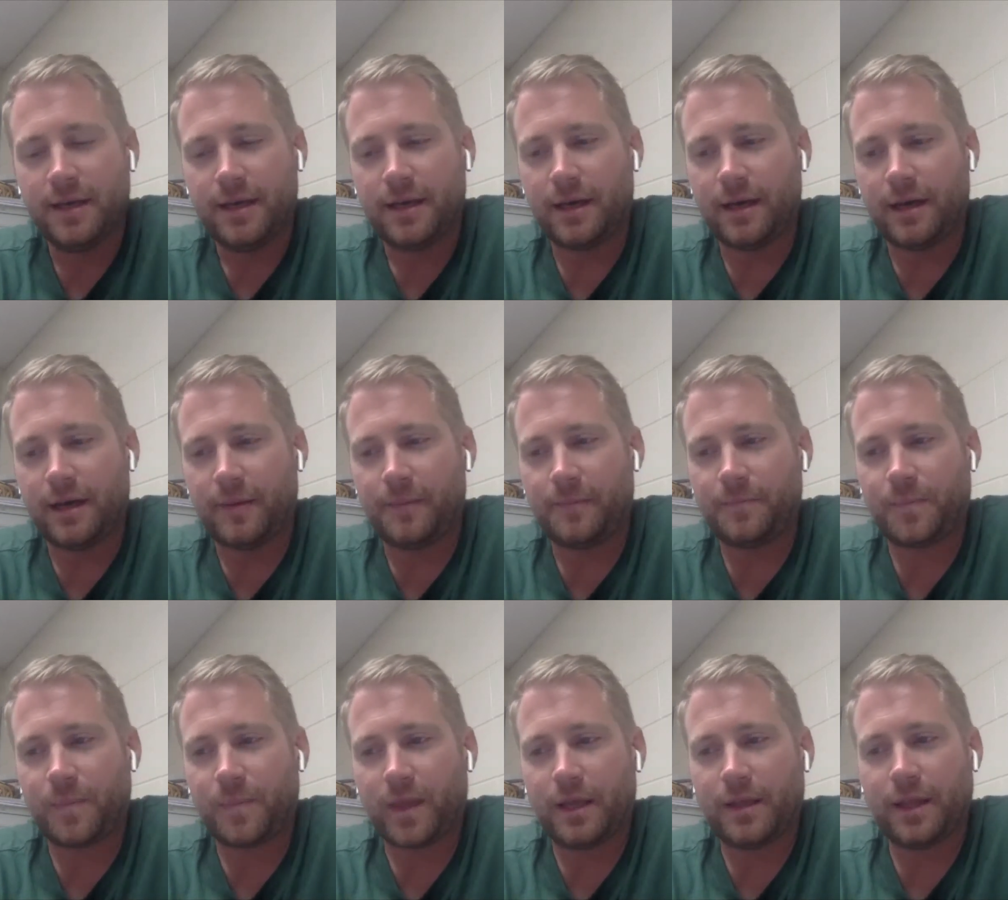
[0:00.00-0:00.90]
And
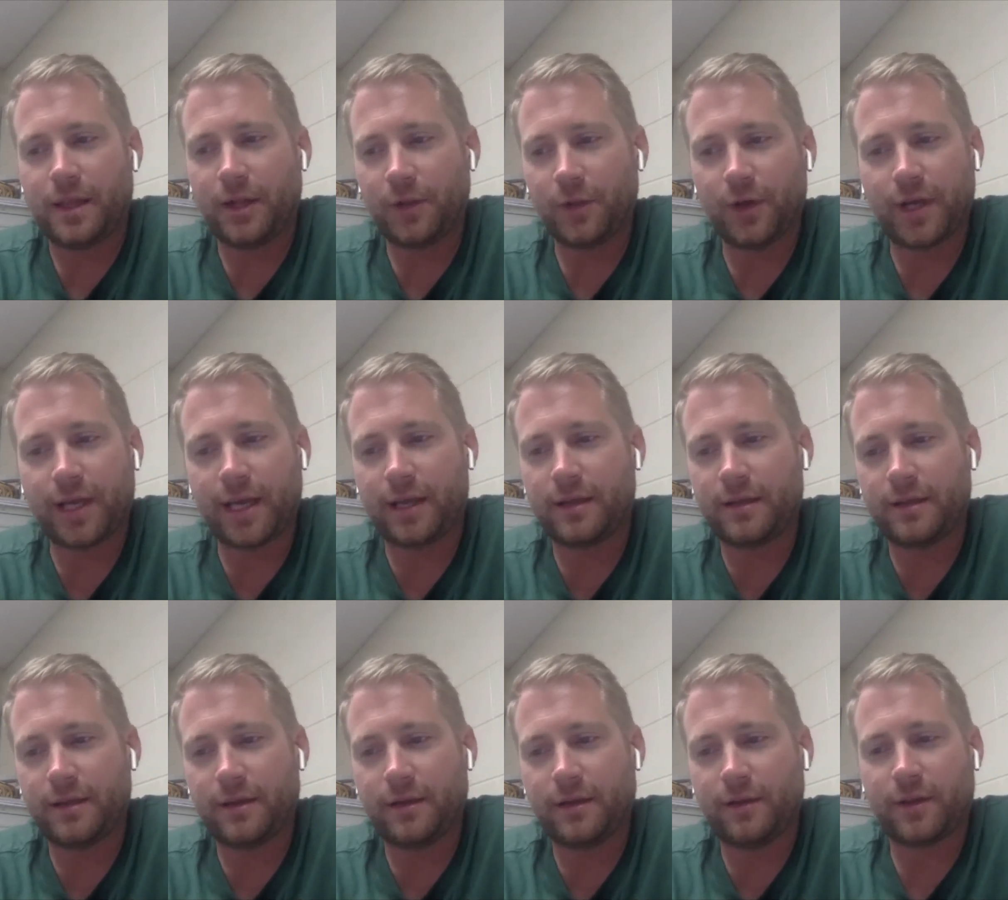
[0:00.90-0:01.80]
then you look at,
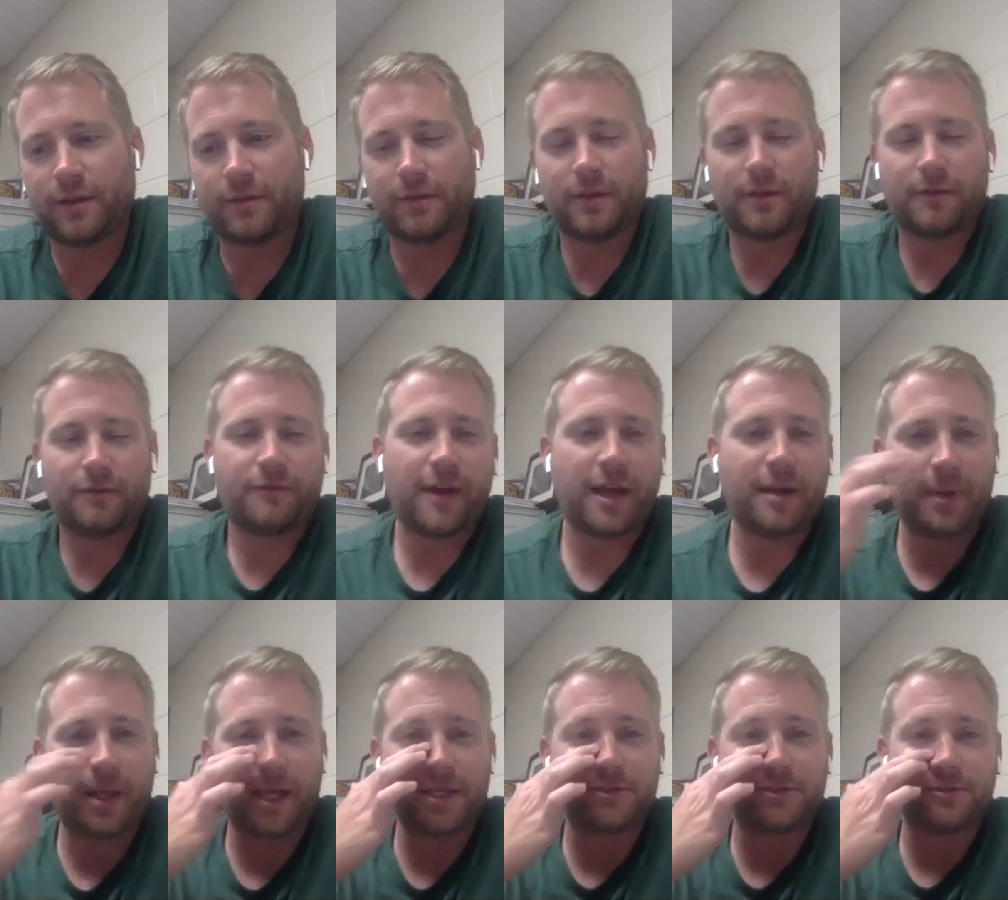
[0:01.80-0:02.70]
the
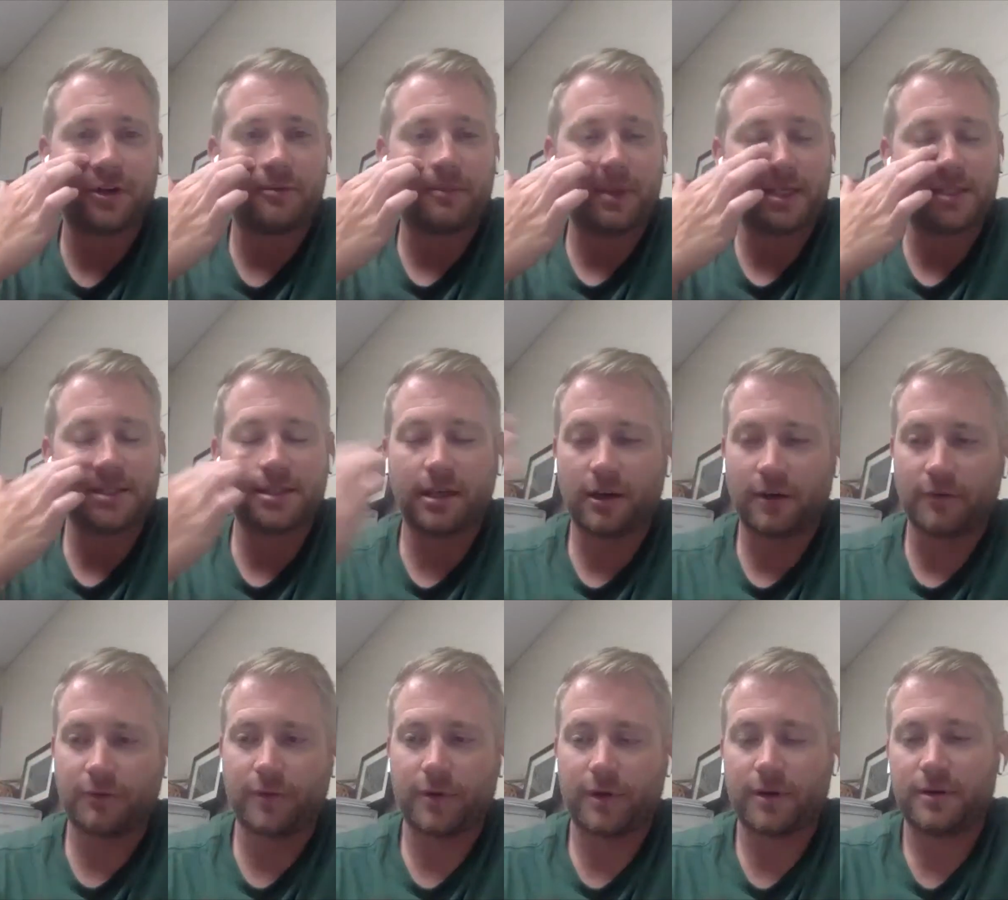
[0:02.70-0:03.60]
family history of
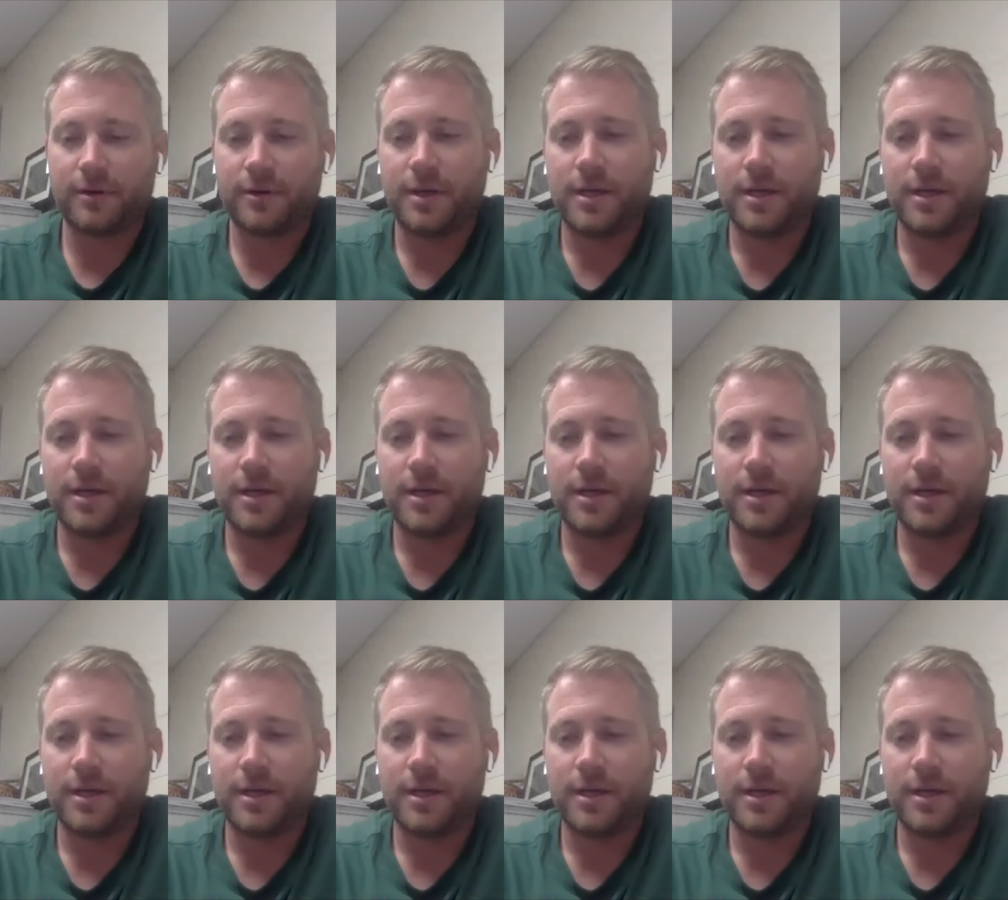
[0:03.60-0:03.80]
myself, where,